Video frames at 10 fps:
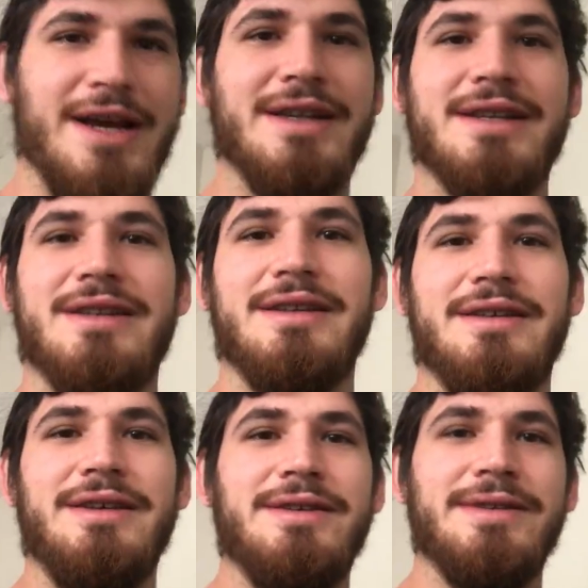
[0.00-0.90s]
perfect.
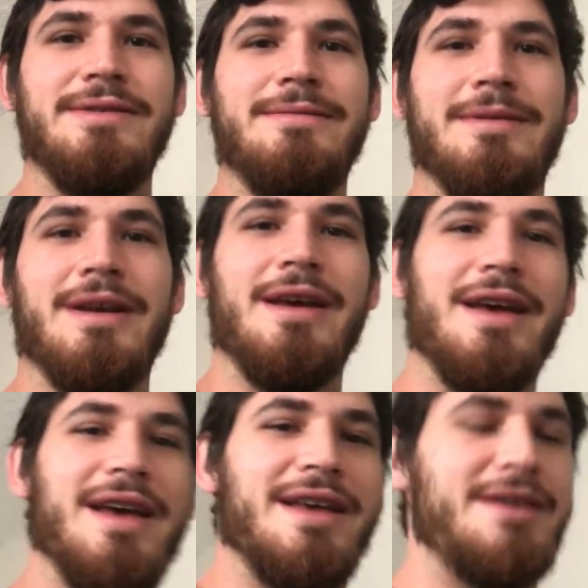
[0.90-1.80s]

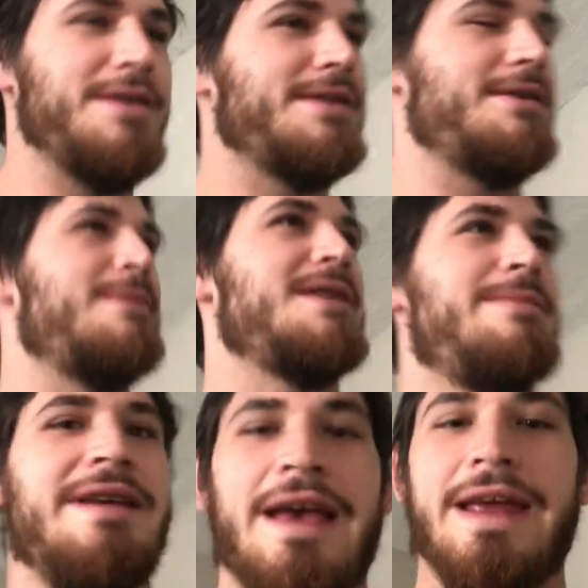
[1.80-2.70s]
The YouTube has
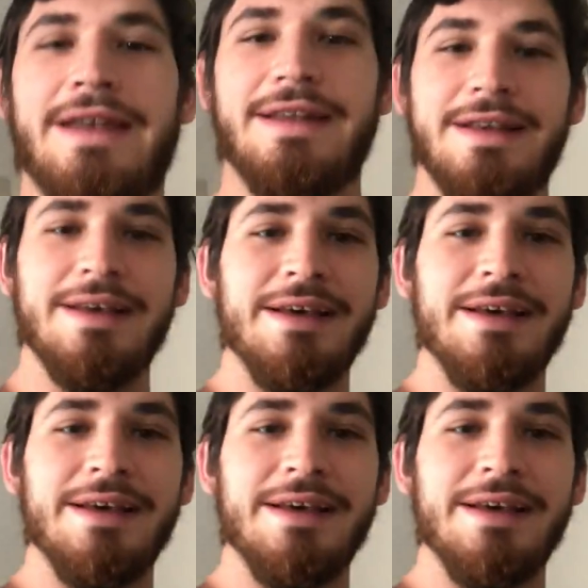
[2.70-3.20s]
begun